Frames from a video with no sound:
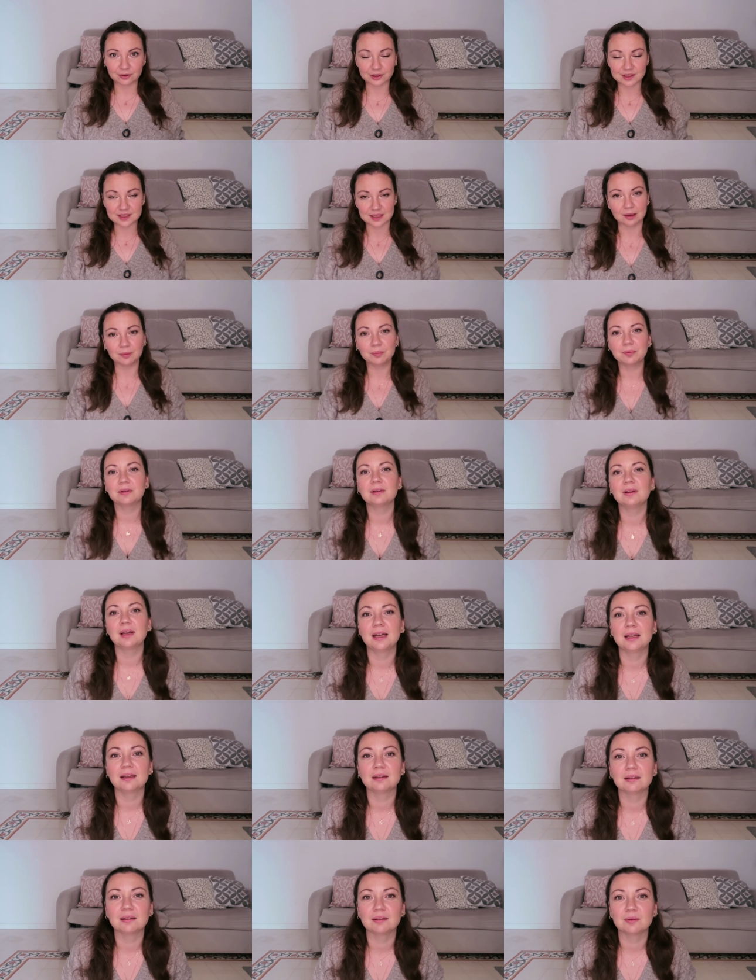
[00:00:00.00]
for example,
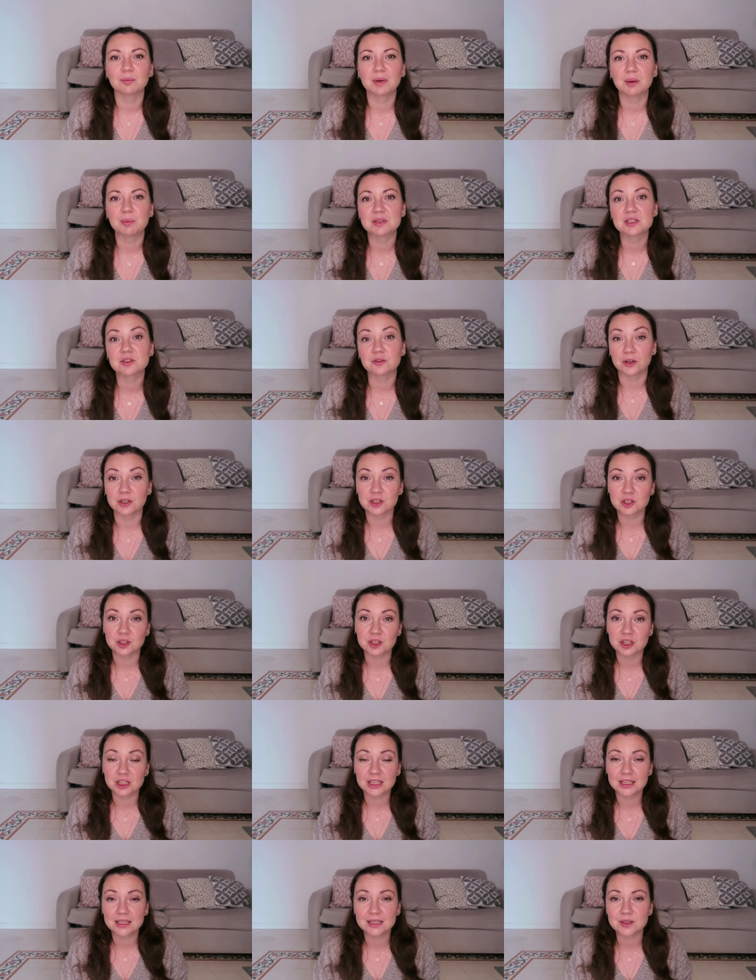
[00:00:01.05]
and maybe stretchy
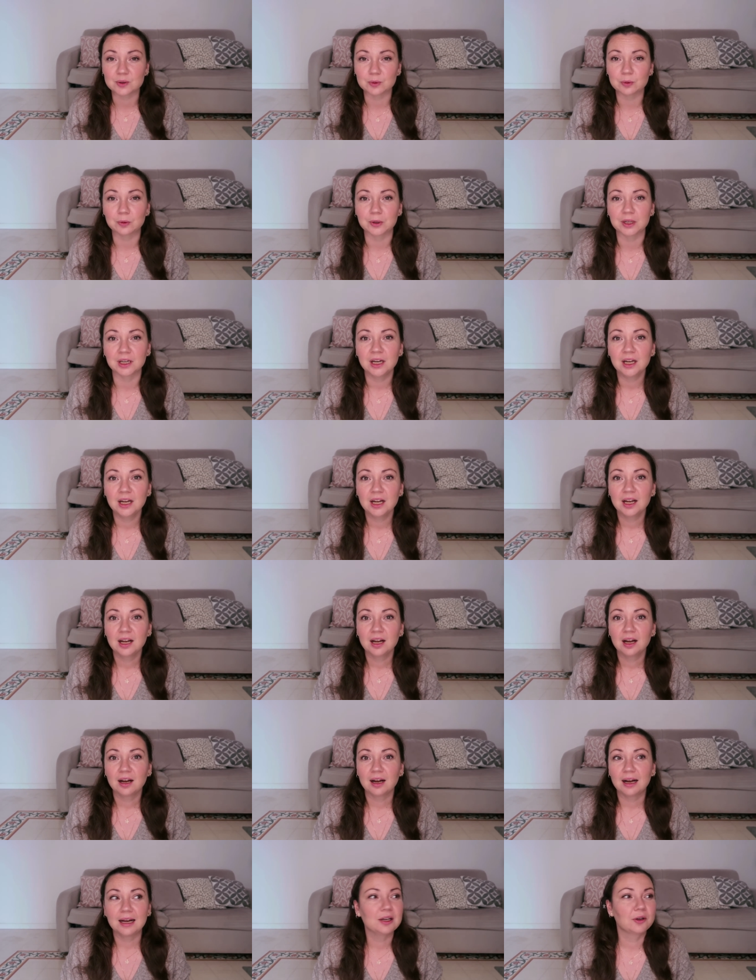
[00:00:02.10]
jeans, or
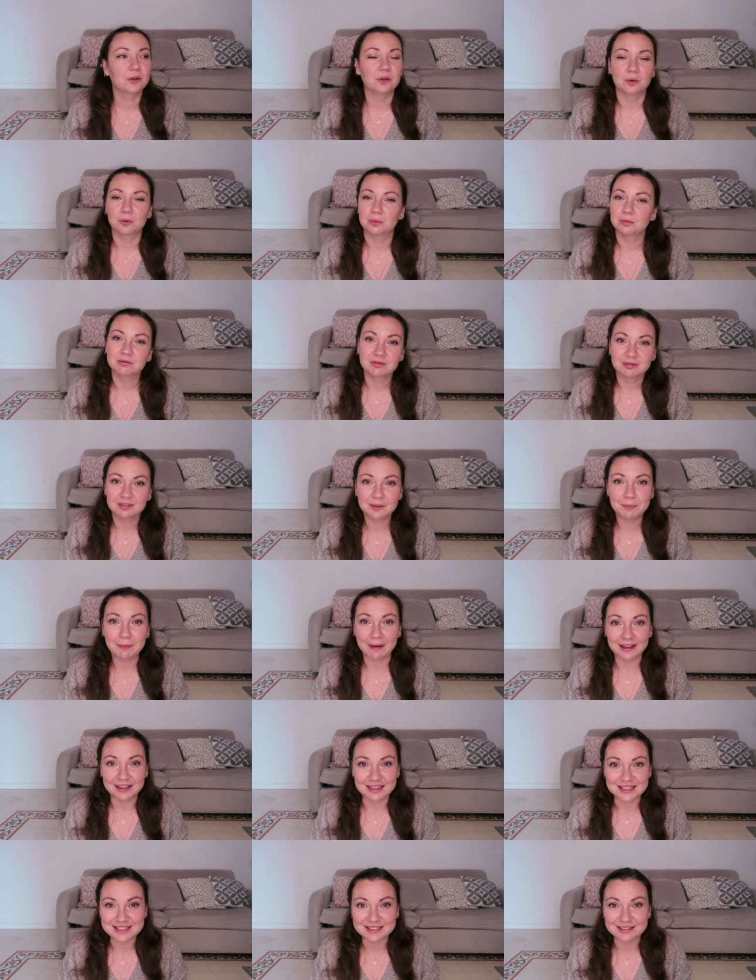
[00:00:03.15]
I don't know,
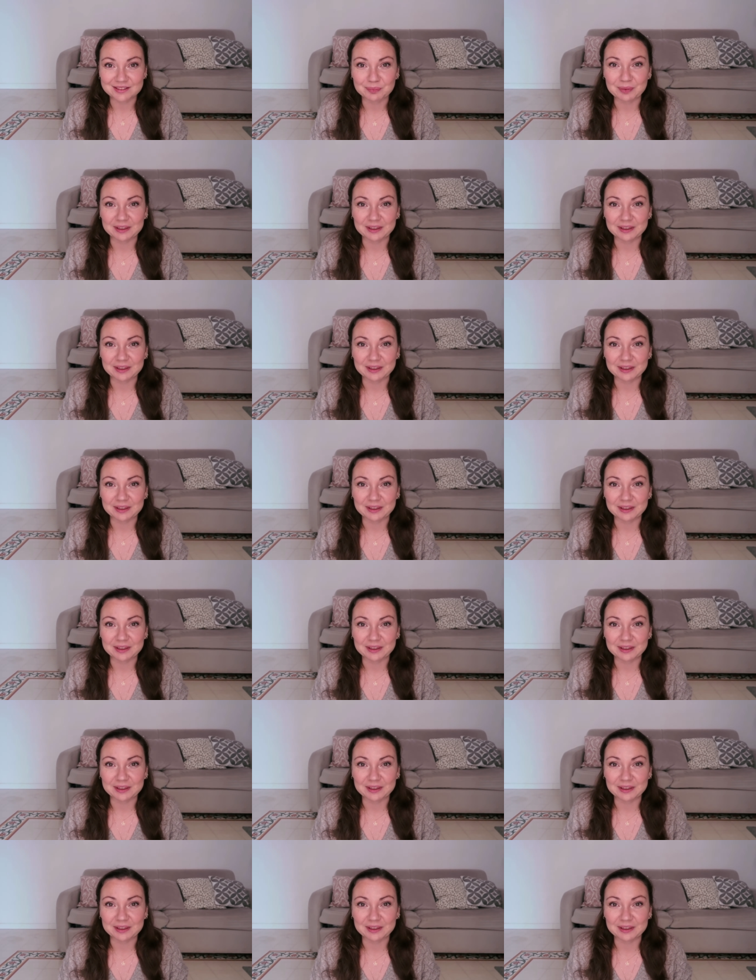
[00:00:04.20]
depends.